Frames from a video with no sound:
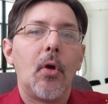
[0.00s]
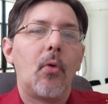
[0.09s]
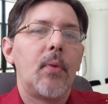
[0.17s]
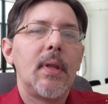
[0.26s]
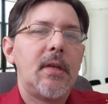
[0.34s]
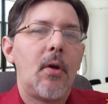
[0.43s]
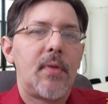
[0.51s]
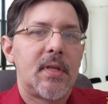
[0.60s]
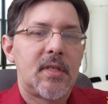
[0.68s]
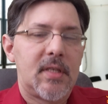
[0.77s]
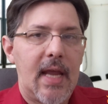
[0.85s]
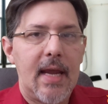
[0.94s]
don't really know the
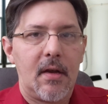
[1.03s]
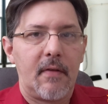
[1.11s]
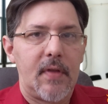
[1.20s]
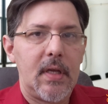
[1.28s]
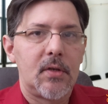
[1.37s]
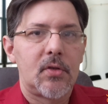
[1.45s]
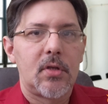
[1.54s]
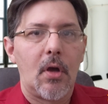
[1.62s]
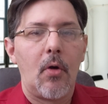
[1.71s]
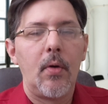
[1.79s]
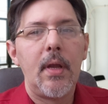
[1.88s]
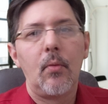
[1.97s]
state of these,
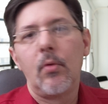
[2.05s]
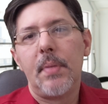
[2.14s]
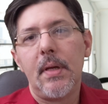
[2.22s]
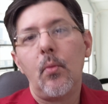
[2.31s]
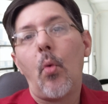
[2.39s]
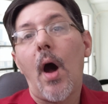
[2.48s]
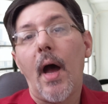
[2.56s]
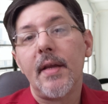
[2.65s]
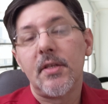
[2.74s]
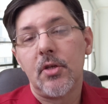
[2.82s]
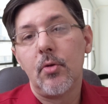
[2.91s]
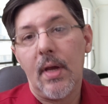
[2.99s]
so it would be
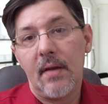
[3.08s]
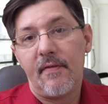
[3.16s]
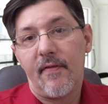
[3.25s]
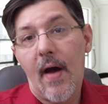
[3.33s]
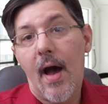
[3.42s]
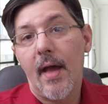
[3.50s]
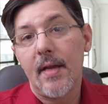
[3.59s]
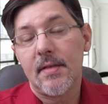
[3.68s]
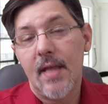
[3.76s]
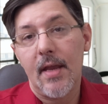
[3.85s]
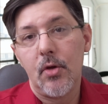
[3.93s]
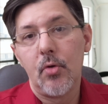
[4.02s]
wise to advise
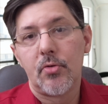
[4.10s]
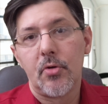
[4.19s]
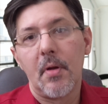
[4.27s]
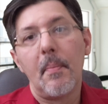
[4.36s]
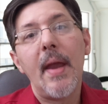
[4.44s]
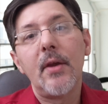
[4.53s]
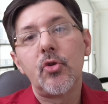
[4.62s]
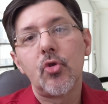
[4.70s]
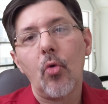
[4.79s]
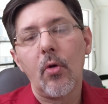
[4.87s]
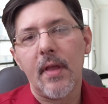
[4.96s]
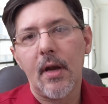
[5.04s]
that user to make
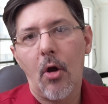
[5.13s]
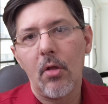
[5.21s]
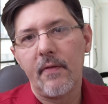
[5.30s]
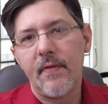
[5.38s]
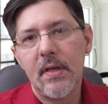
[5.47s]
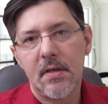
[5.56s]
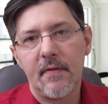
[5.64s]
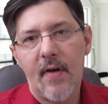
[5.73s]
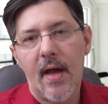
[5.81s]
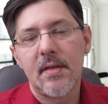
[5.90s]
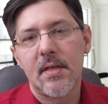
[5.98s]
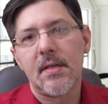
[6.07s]
sure that all of these
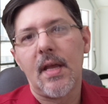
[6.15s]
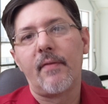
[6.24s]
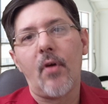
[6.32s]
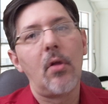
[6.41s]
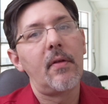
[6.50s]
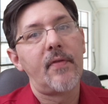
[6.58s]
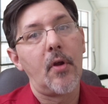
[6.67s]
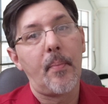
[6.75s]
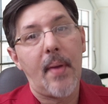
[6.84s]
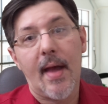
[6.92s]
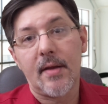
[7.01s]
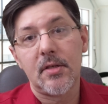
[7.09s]
devices have all of their
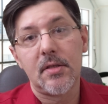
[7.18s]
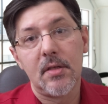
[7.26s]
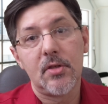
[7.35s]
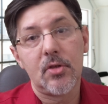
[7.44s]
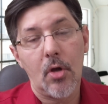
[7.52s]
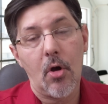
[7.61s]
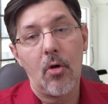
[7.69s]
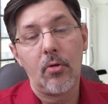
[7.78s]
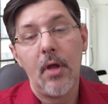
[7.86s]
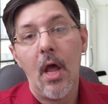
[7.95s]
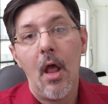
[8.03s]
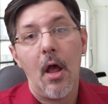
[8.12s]
patches
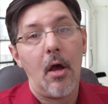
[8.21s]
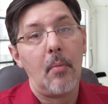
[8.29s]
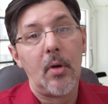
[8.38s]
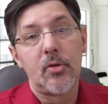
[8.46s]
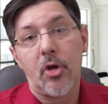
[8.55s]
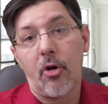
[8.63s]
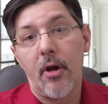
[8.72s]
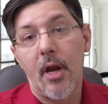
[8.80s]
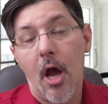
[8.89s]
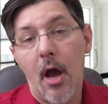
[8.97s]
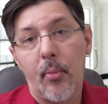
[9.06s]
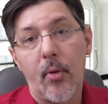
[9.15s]
installed, most current
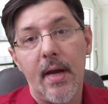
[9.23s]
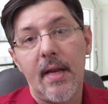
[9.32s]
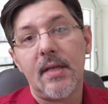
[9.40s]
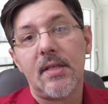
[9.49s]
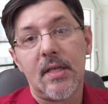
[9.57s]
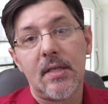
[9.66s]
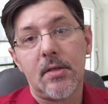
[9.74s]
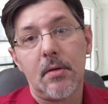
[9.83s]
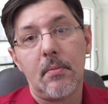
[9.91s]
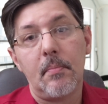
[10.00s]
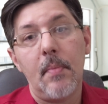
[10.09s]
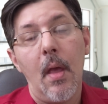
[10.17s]
operating
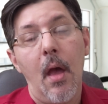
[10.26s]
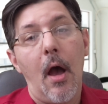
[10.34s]
system,